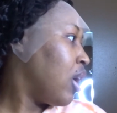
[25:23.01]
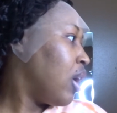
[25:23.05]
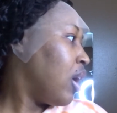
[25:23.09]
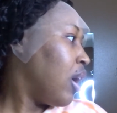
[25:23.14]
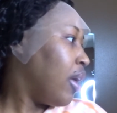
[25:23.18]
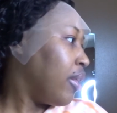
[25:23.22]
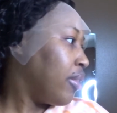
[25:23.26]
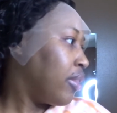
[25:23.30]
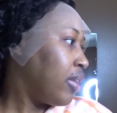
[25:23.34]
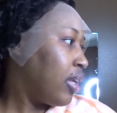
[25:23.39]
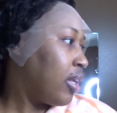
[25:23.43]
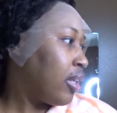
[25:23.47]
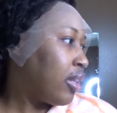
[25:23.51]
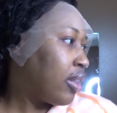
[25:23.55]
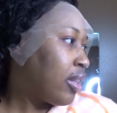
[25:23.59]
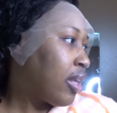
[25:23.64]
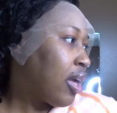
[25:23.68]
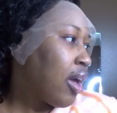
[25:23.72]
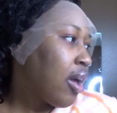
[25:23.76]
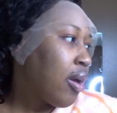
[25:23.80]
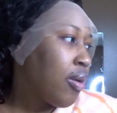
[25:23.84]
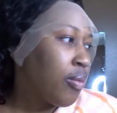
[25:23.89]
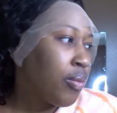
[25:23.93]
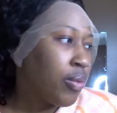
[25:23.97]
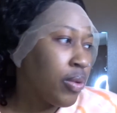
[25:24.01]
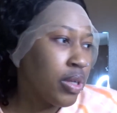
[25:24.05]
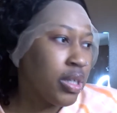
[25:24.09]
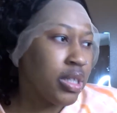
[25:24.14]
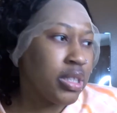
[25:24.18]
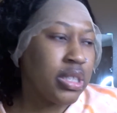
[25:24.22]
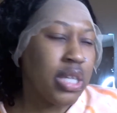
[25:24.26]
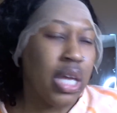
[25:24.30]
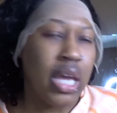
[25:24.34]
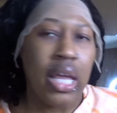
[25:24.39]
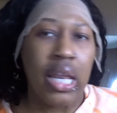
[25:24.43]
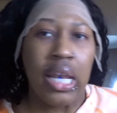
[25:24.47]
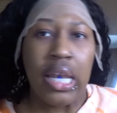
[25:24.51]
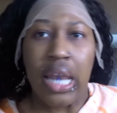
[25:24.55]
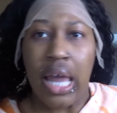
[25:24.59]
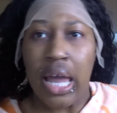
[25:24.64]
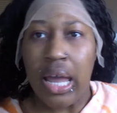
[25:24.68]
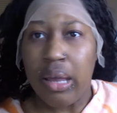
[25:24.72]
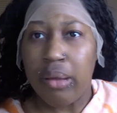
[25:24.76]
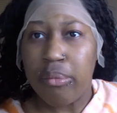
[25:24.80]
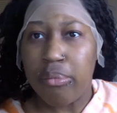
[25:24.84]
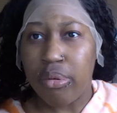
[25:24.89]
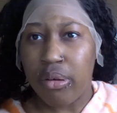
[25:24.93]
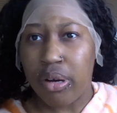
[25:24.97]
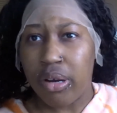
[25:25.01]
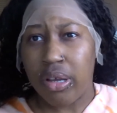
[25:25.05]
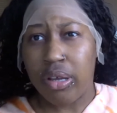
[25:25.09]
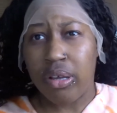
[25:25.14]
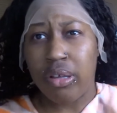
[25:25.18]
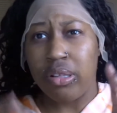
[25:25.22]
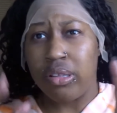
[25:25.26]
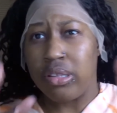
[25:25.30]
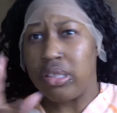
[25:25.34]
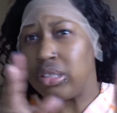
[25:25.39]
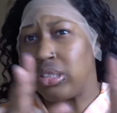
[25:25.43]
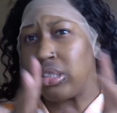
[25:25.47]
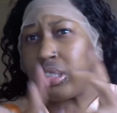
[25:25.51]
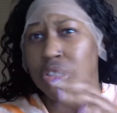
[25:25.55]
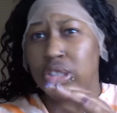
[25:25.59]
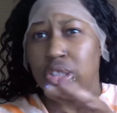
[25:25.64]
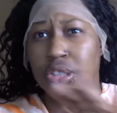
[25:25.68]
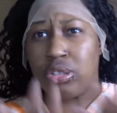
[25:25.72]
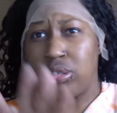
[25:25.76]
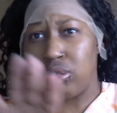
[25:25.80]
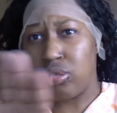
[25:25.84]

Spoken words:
I think that was a light brown, and this is